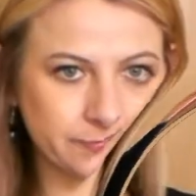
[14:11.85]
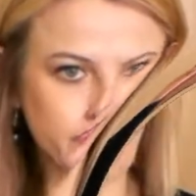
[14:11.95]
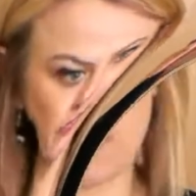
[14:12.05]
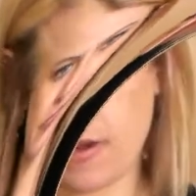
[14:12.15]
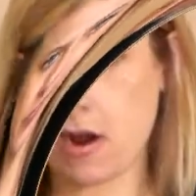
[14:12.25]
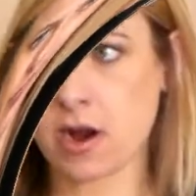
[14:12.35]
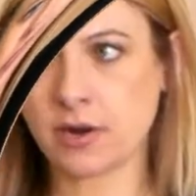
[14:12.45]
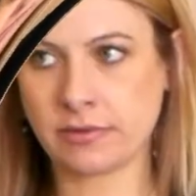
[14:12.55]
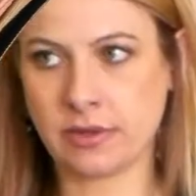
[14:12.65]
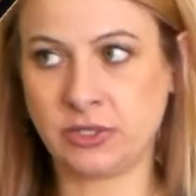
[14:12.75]
That
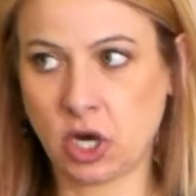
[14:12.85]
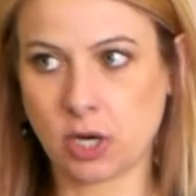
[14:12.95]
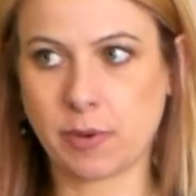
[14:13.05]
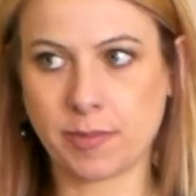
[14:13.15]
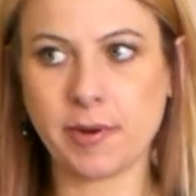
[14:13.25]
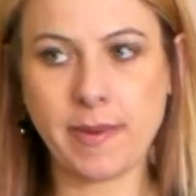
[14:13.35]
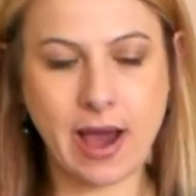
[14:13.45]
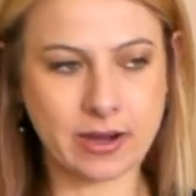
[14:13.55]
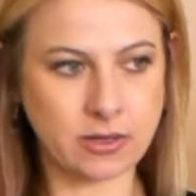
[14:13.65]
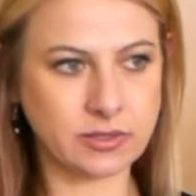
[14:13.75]
are the dark purple
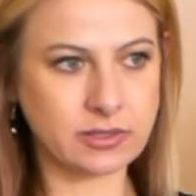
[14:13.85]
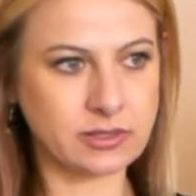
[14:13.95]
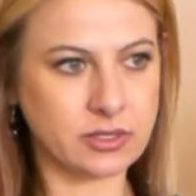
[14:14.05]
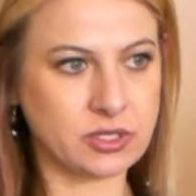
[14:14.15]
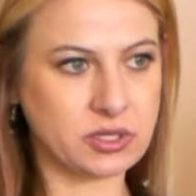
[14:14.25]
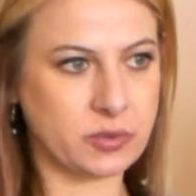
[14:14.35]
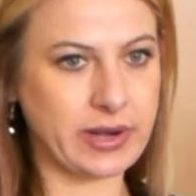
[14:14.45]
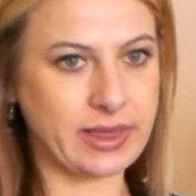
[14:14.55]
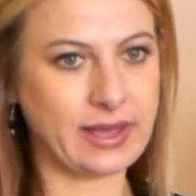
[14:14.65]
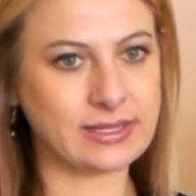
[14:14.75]
bottles. There's
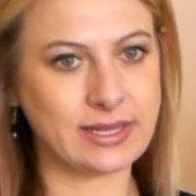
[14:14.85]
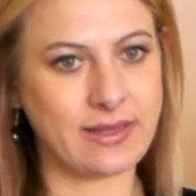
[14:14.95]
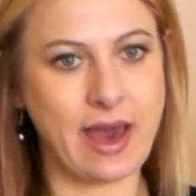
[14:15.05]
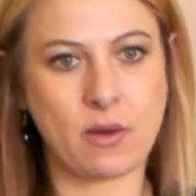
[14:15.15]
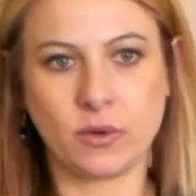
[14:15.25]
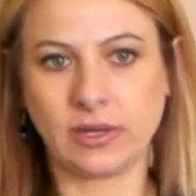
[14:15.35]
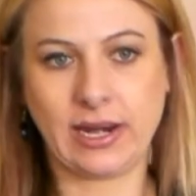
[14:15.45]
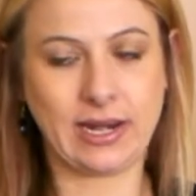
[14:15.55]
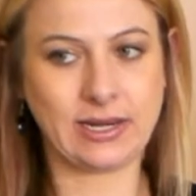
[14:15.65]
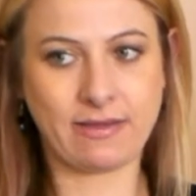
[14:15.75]
3 things to that. We'll
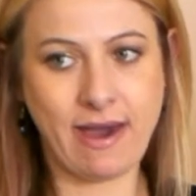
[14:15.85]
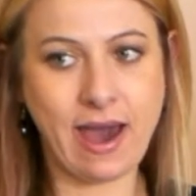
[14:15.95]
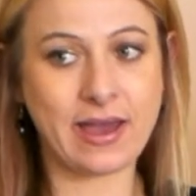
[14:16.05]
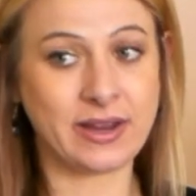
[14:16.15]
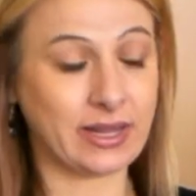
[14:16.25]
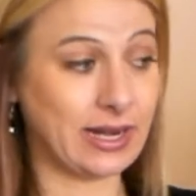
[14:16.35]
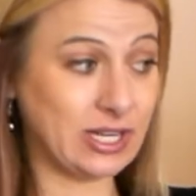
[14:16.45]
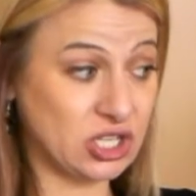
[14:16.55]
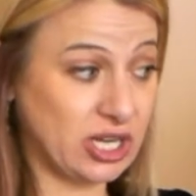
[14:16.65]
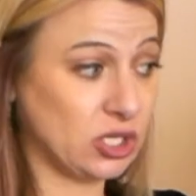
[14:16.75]
get into that and
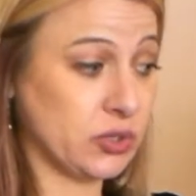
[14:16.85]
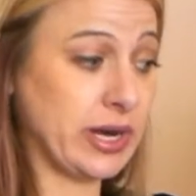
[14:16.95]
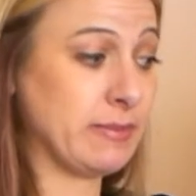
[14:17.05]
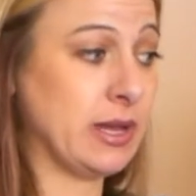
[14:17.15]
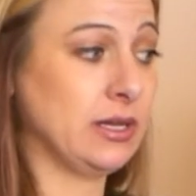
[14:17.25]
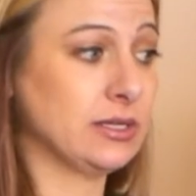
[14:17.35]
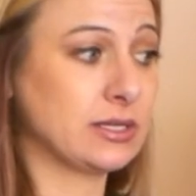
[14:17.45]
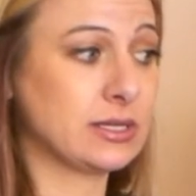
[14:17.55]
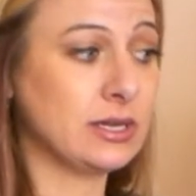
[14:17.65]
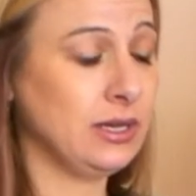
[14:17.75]
conditioning
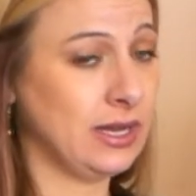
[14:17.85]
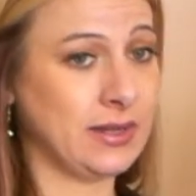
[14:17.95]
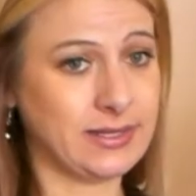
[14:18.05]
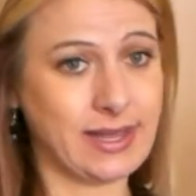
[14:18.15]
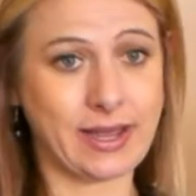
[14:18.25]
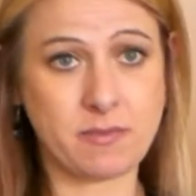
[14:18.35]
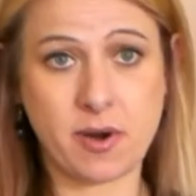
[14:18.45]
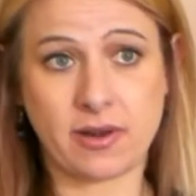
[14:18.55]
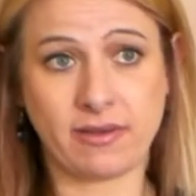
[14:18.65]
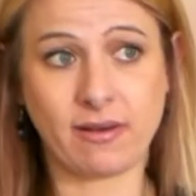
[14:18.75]
treatments in the second
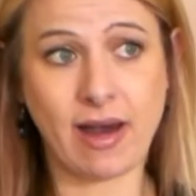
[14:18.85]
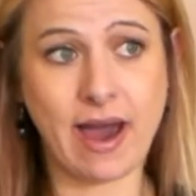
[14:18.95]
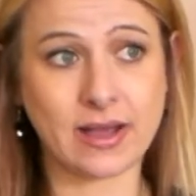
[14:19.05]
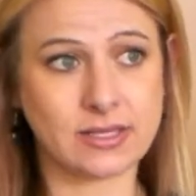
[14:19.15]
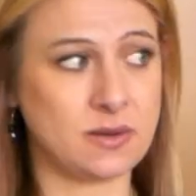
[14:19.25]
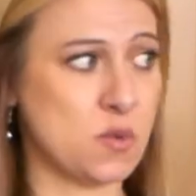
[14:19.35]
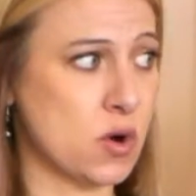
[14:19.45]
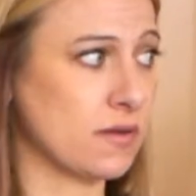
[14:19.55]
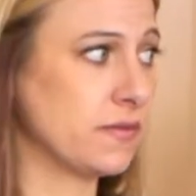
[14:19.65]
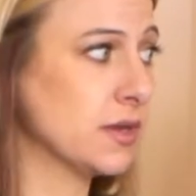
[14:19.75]
part of the class and
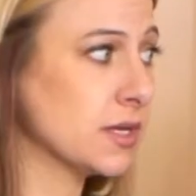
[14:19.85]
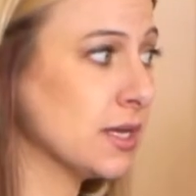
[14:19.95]
more of